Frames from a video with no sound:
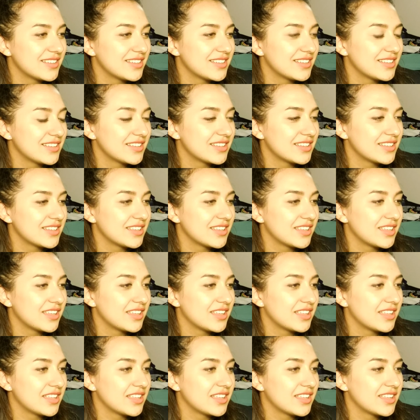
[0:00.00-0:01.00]

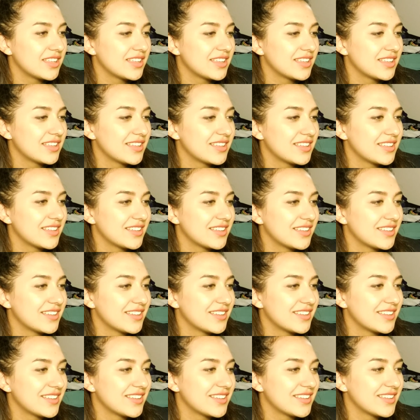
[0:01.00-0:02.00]

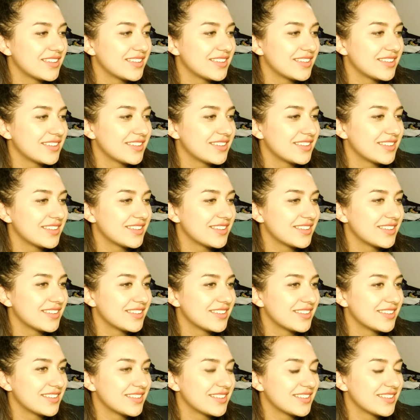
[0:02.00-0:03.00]

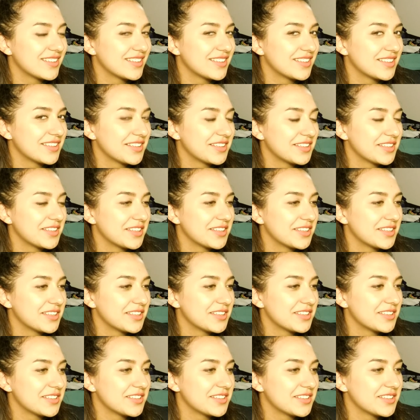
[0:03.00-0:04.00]

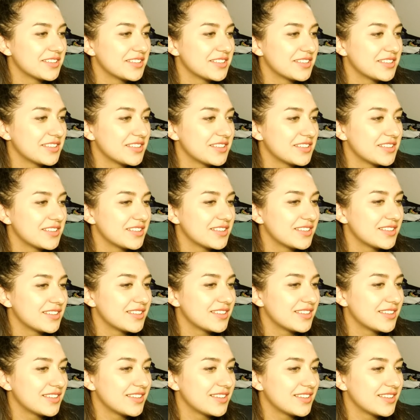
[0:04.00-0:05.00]

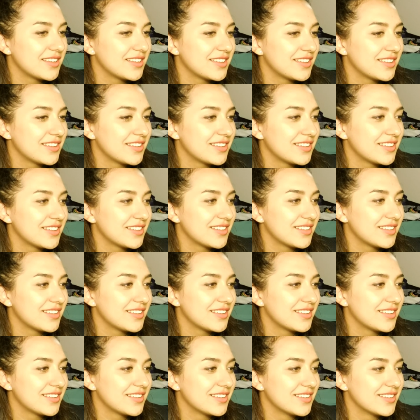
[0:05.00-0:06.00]

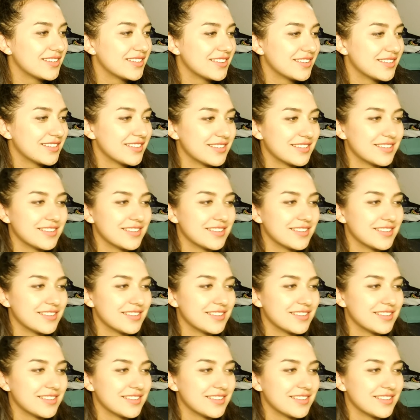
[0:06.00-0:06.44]
Nothing is said.